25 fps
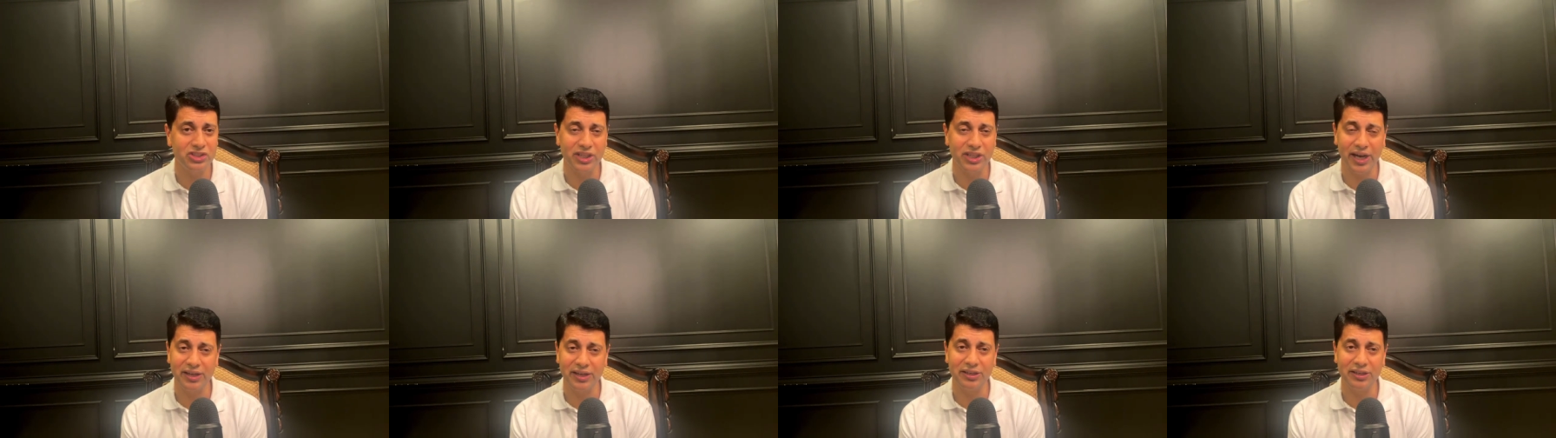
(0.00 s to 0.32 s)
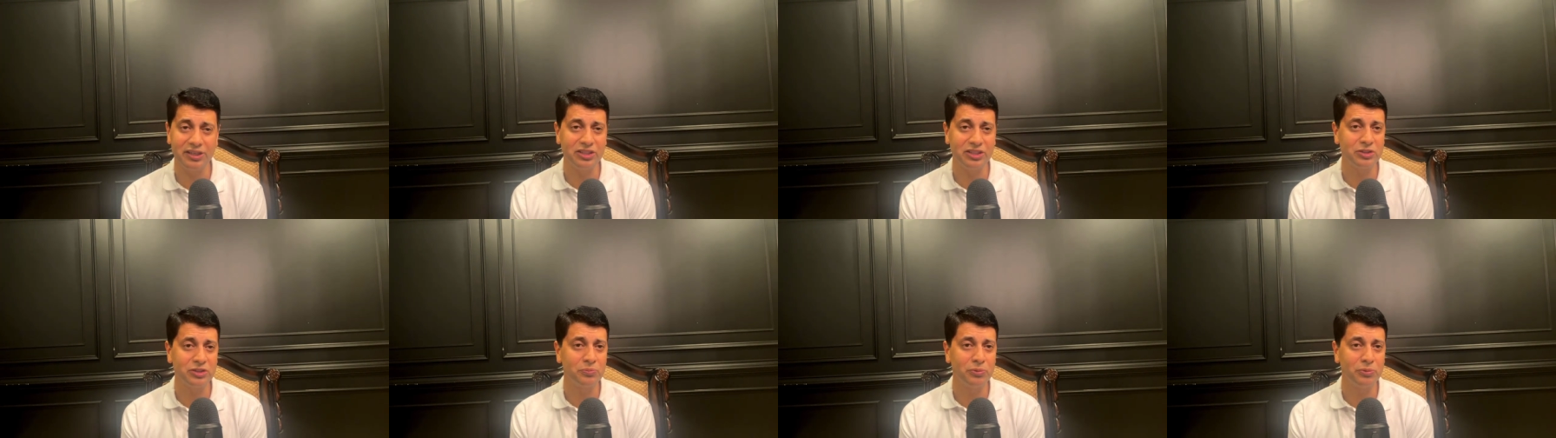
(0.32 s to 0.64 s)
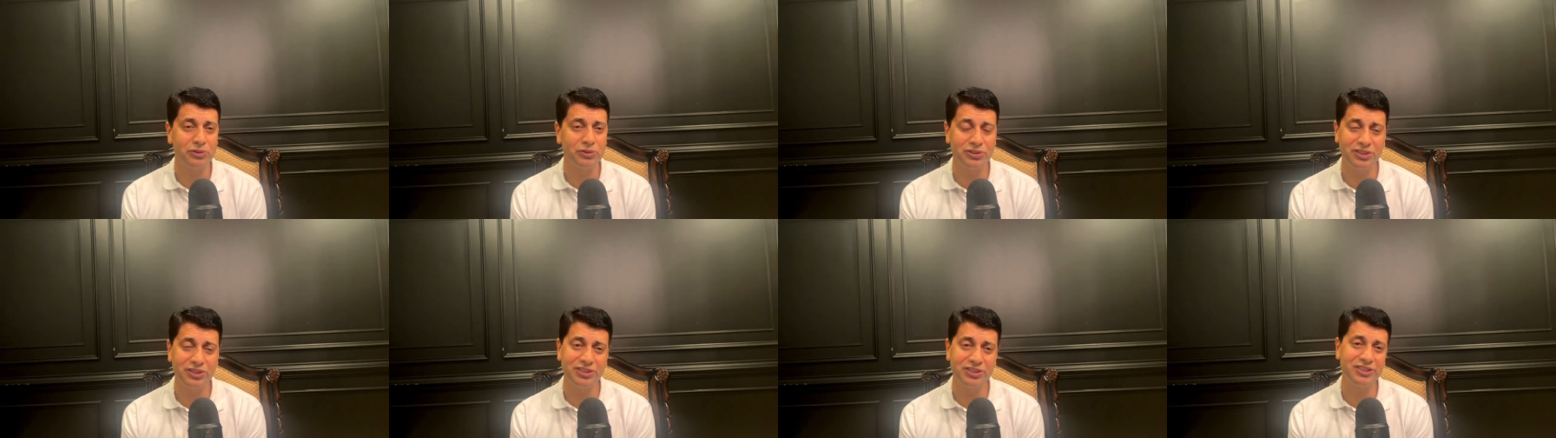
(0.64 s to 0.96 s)
Chinese,
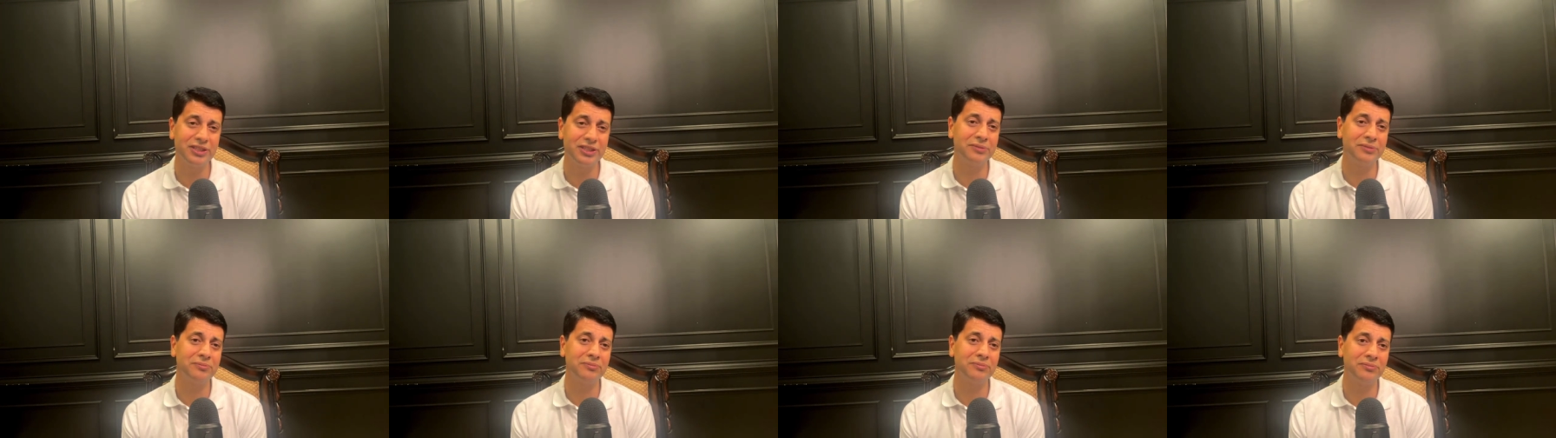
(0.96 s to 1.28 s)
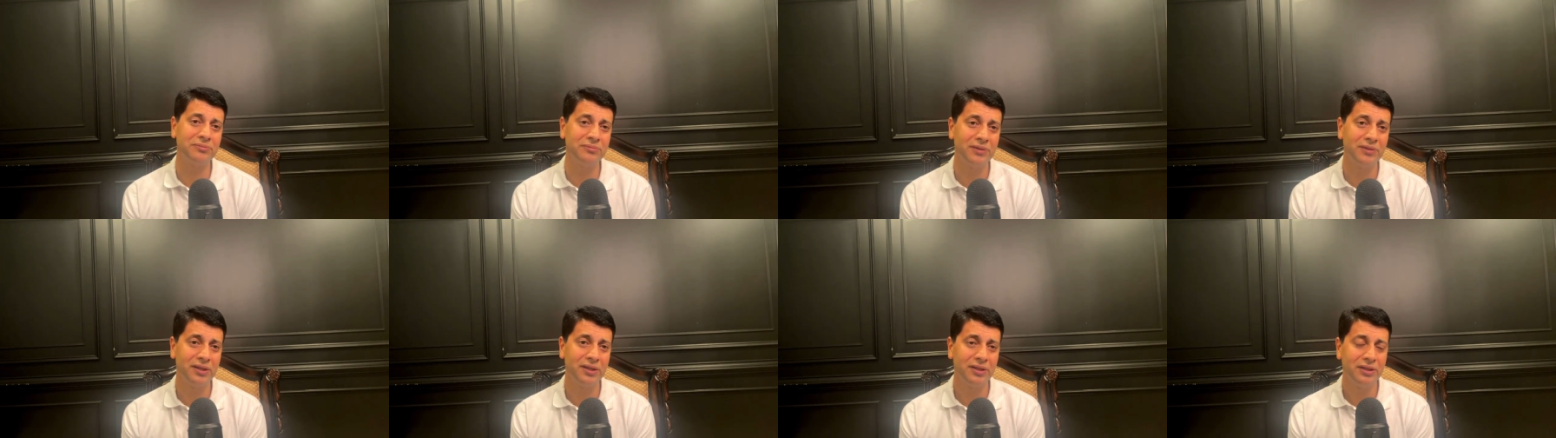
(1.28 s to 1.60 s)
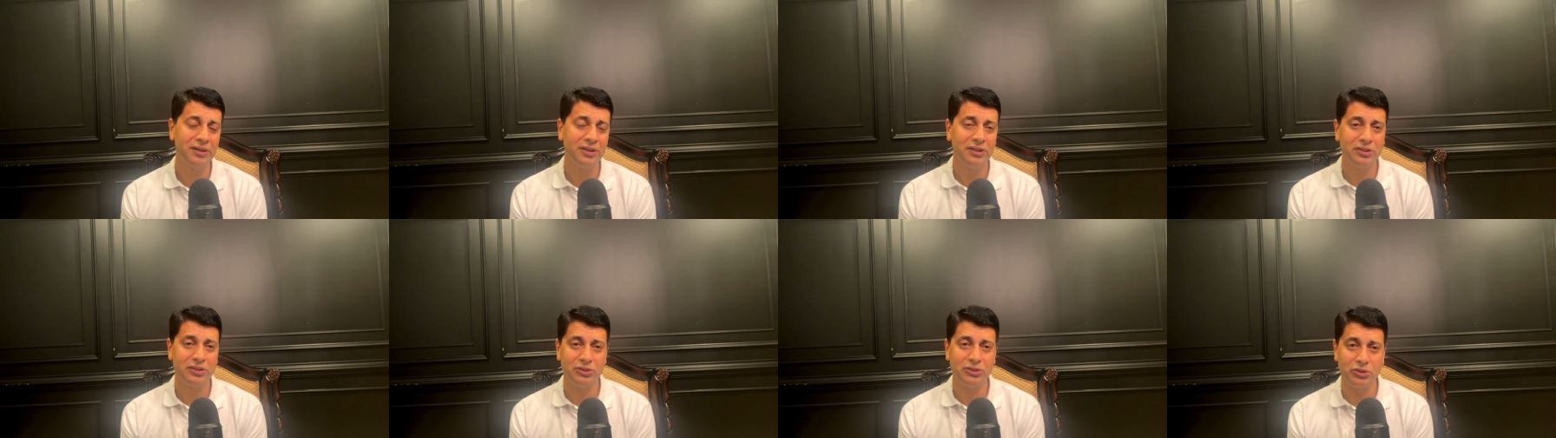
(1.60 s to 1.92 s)
Buddhism,
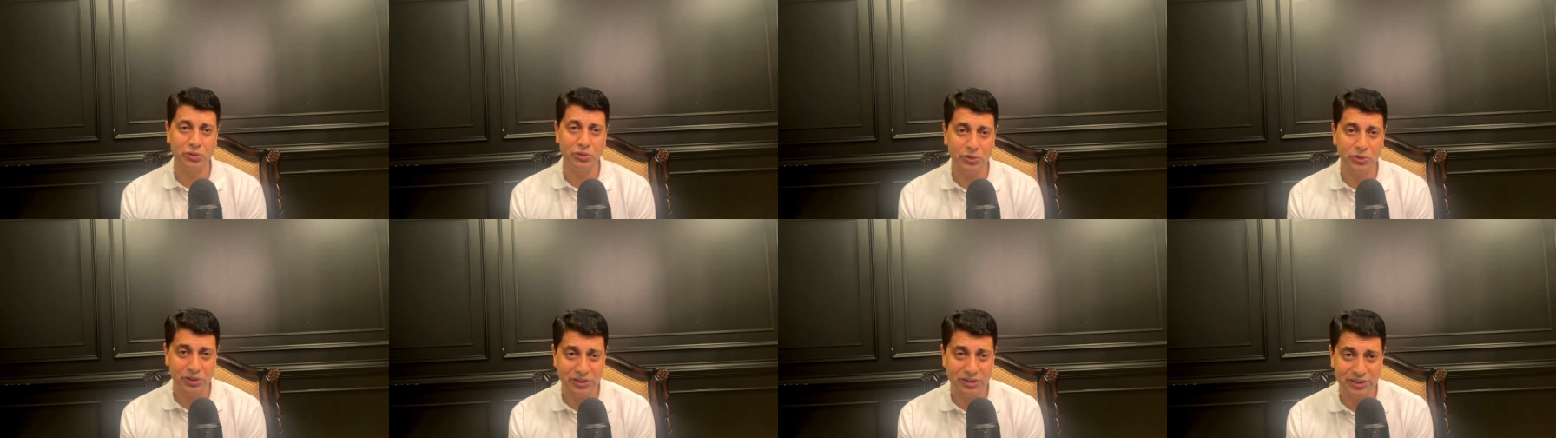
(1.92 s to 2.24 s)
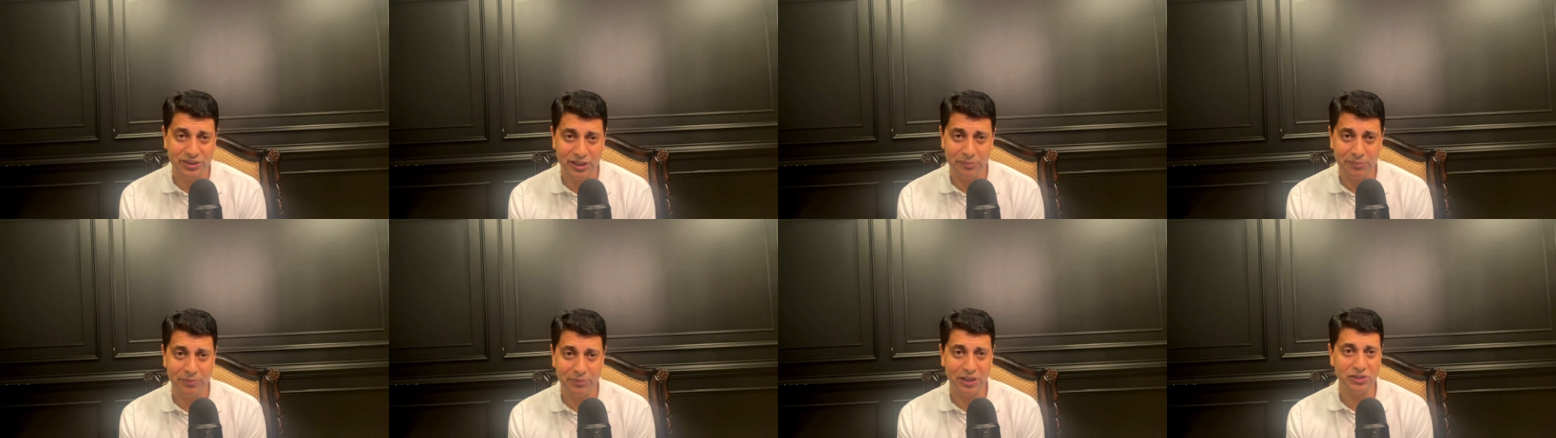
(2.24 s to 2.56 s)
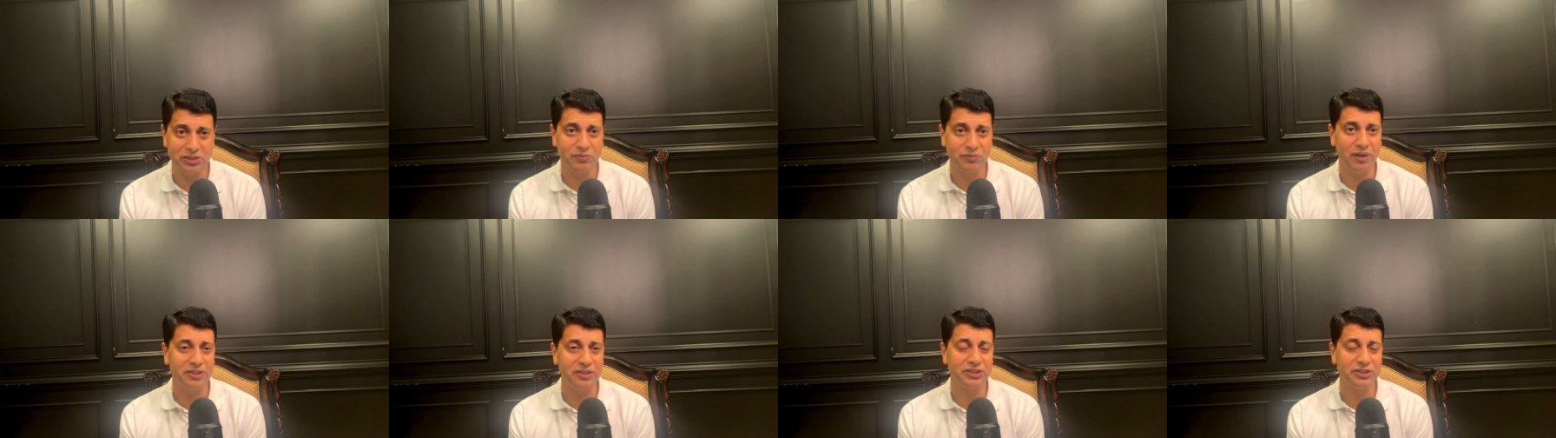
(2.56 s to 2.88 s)
Judaism,
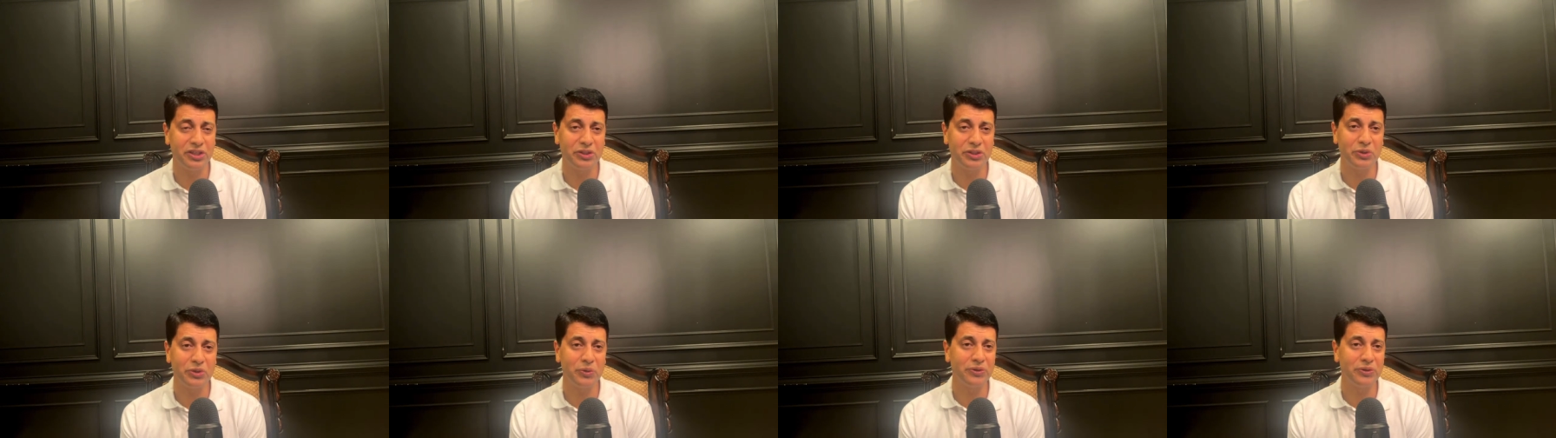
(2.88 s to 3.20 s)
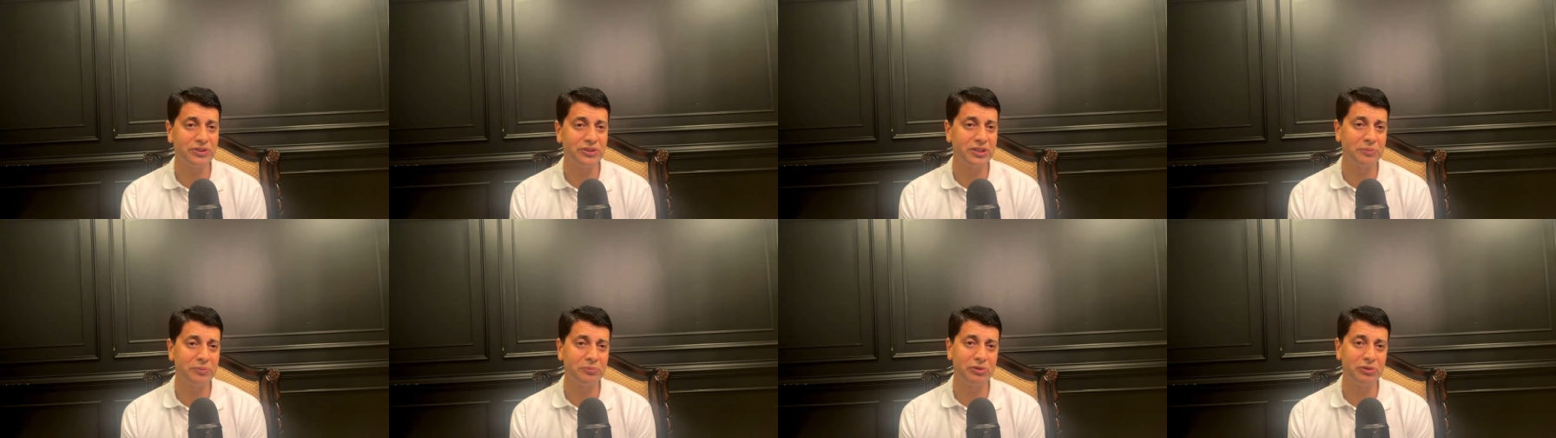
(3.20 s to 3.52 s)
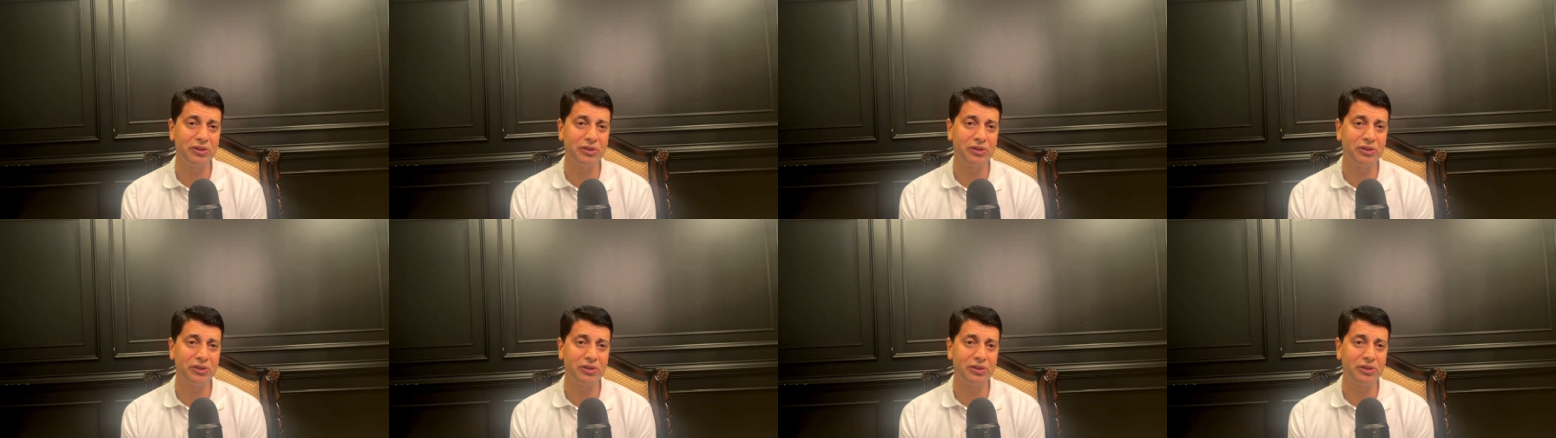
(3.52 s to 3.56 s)
as well as Hinduism.